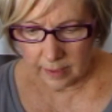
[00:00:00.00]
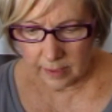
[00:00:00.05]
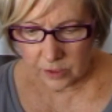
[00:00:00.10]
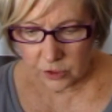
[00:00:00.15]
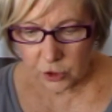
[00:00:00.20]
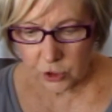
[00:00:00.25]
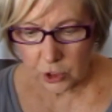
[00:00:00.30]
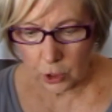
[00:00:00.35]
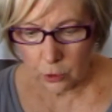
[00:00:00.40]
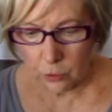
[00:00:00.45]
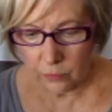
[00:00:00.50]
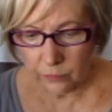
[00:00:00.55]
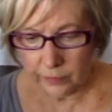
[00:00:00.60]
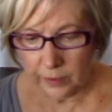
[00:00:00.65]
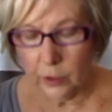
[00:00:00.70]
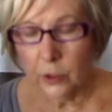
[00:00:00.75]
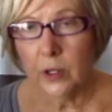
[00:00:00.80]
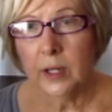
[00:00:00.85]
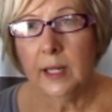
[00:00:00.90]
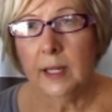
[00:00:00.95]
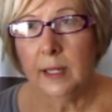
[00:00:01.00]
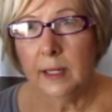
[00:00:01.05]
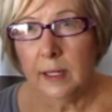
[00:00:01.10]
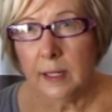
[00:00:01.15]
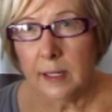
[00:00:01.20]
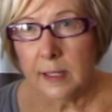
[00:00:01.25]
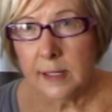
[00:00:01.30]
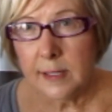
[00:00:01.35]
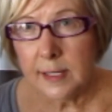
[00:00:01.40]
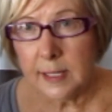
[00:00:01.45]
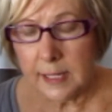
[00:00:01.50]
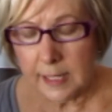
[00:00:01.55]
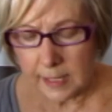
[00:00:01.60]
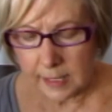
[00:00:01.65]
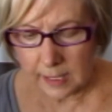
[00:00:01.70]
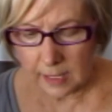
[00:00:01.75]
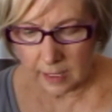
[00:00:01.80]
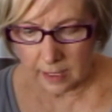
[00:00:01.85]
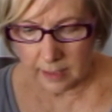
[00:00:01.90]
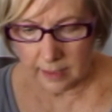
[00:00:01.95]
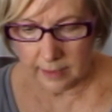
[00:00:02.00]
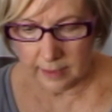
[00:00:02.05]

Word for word: Sew Very Easy.